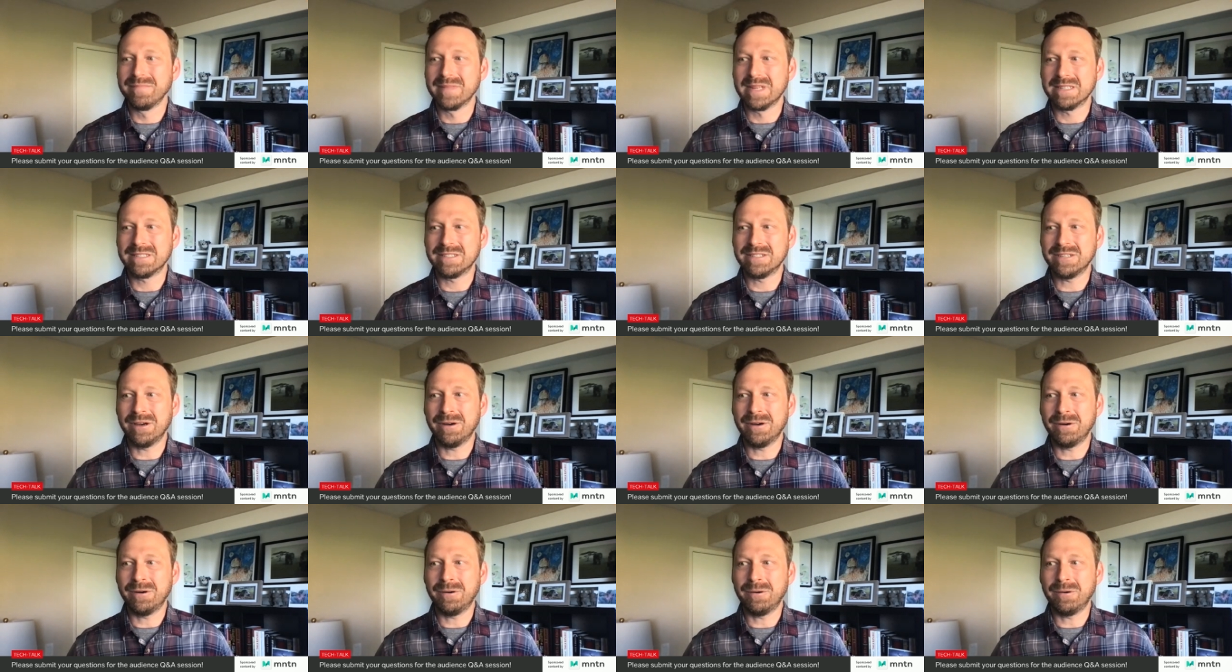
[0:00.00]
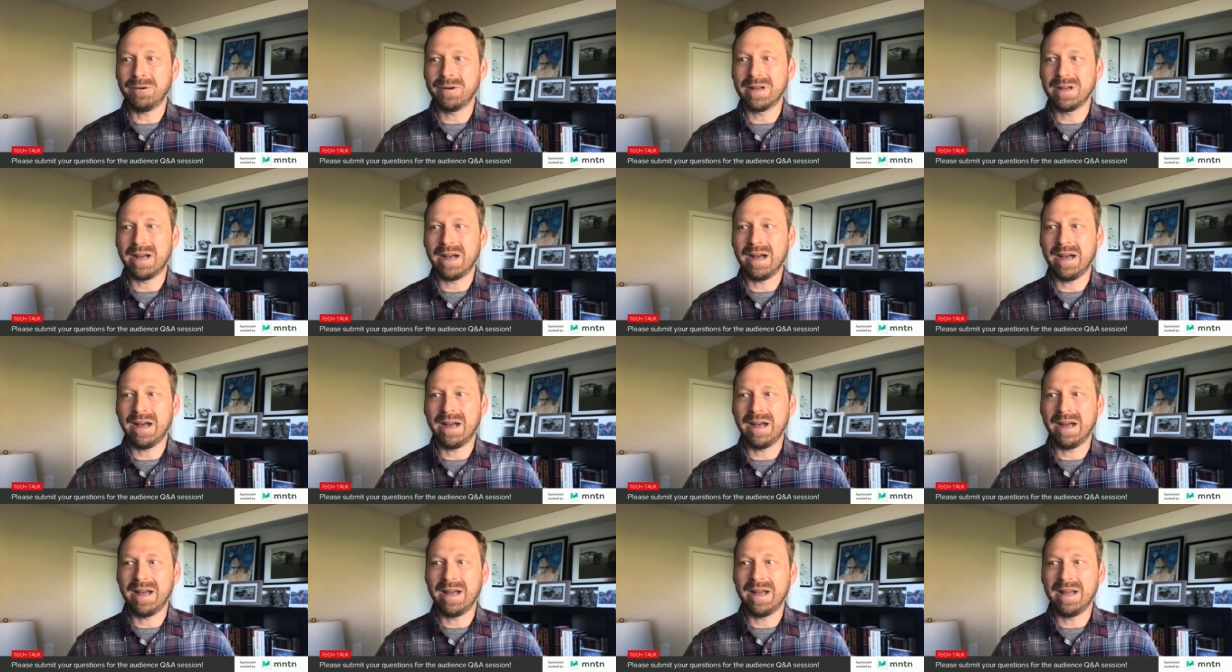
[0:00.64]
So,
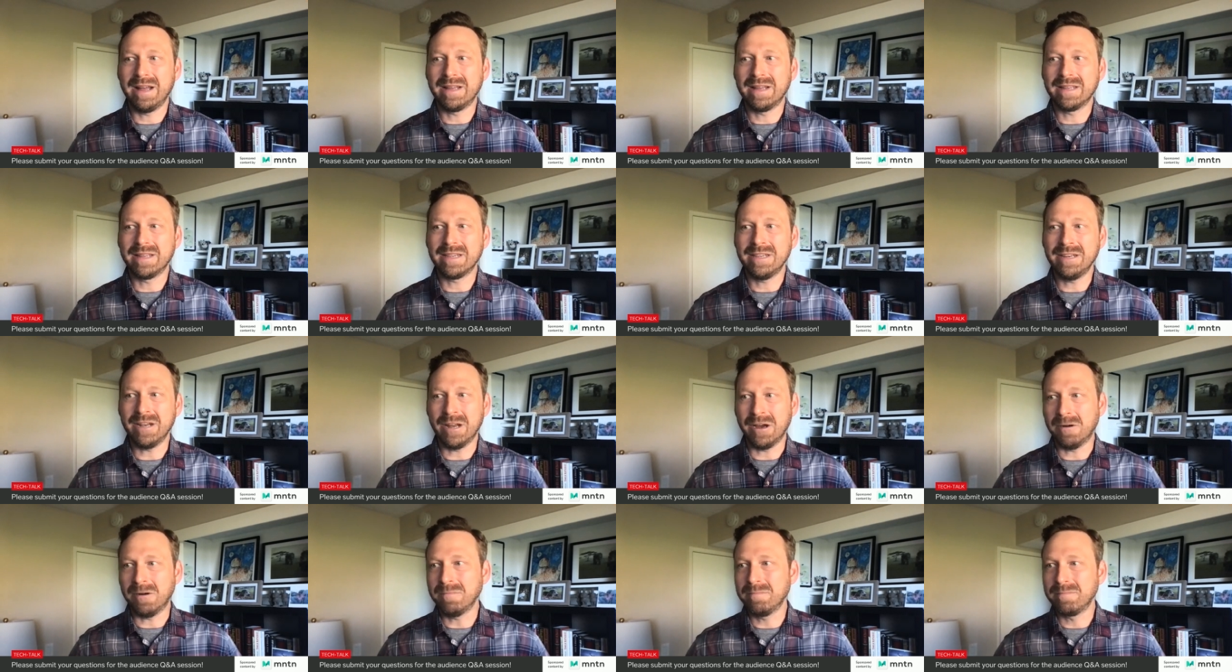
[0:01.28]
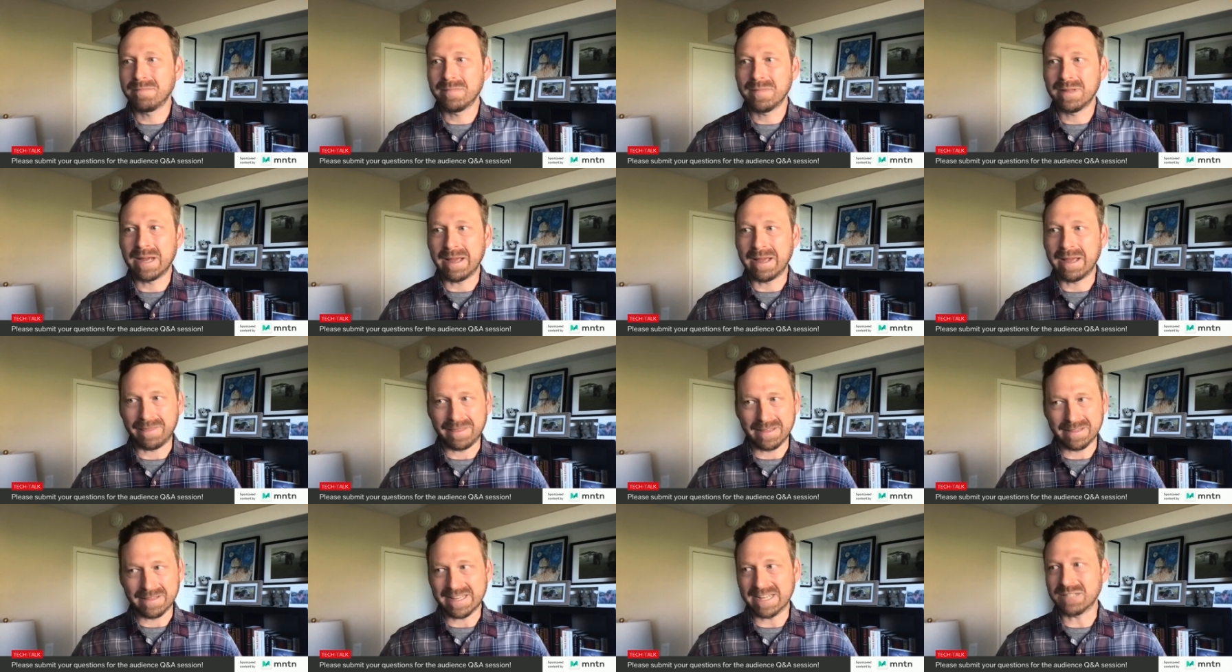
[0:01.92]
I
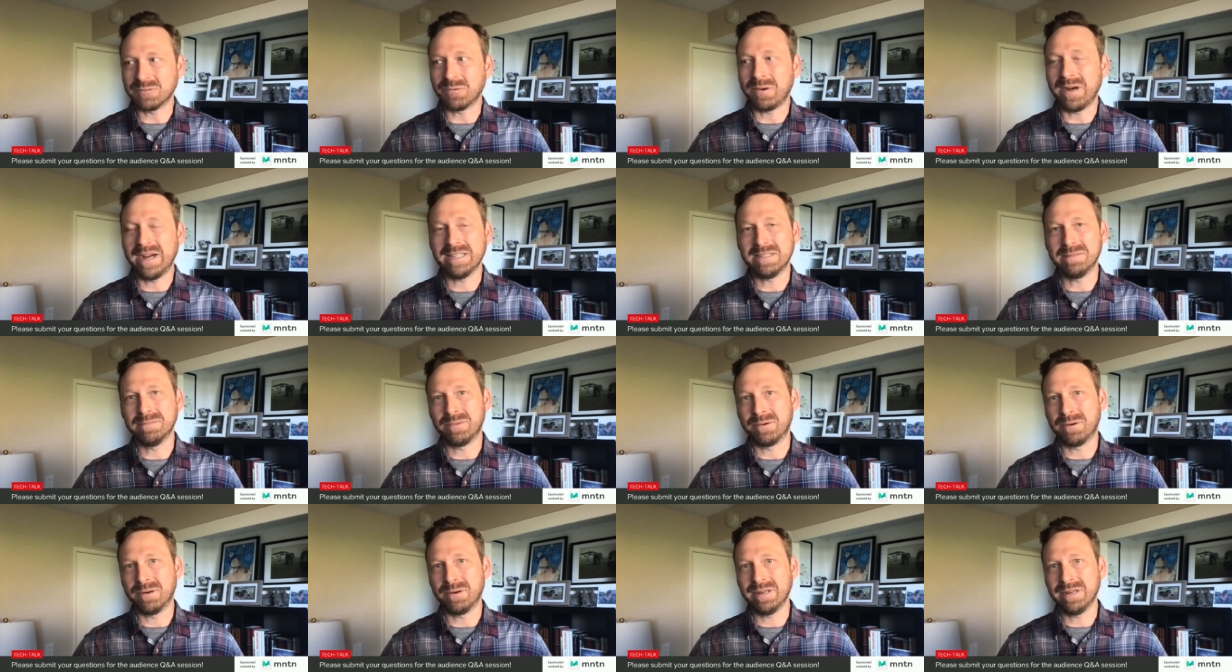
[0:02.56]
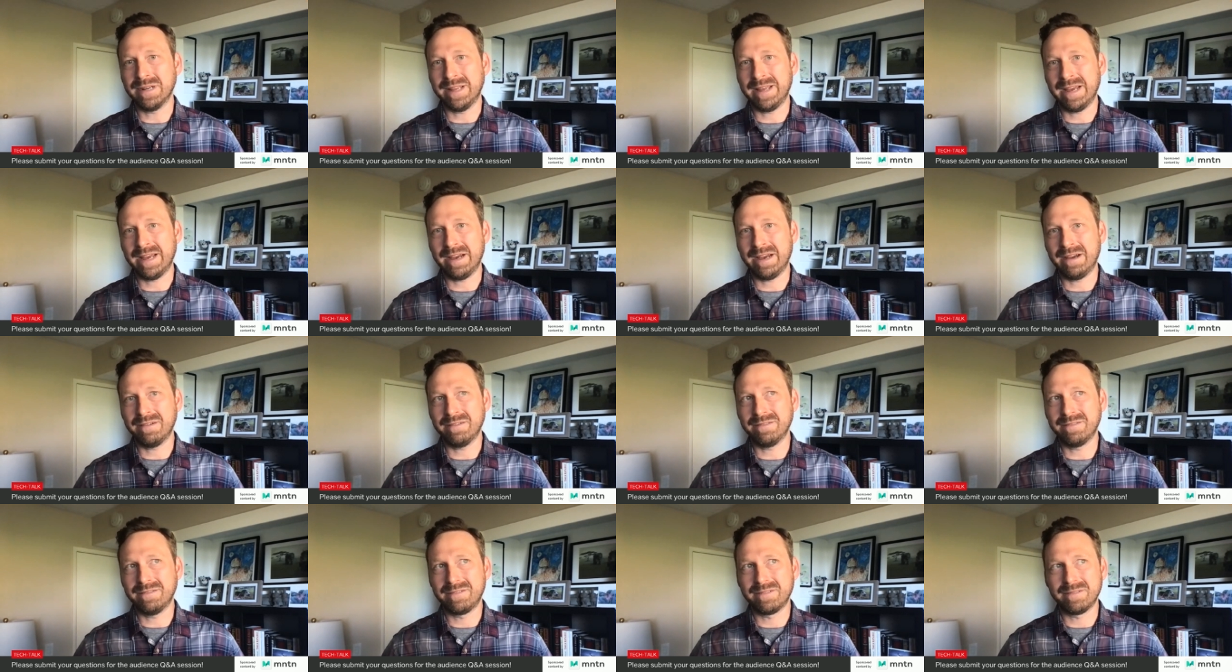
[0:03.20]
think that's why it's important to
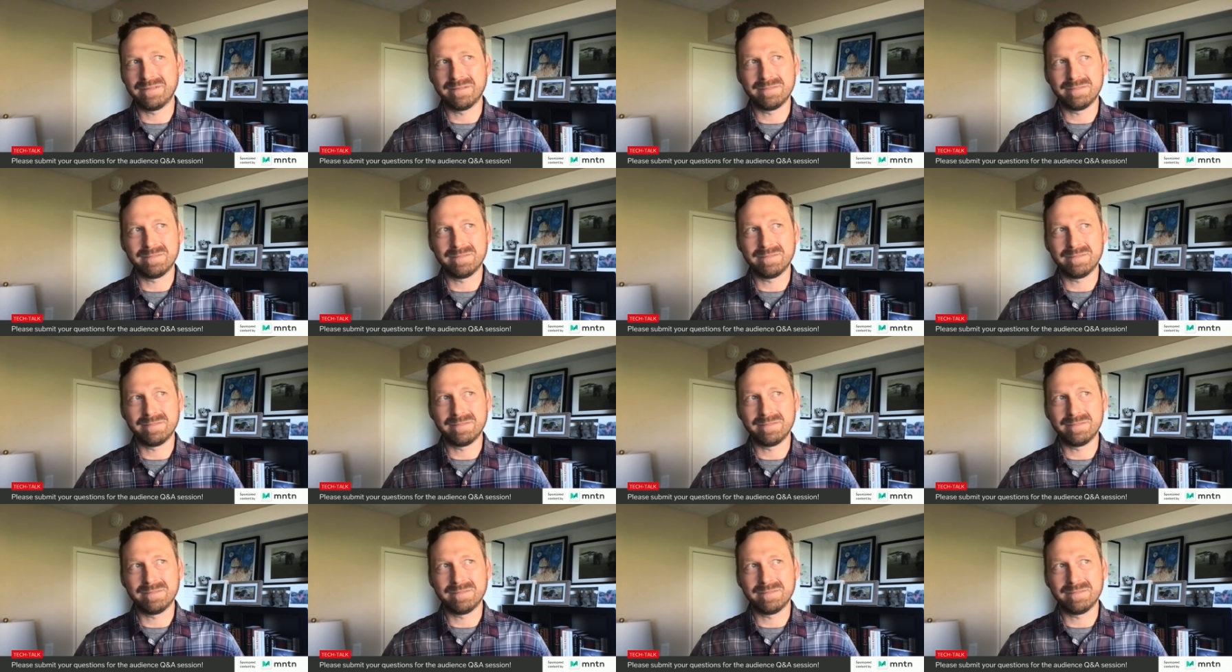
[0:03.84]
have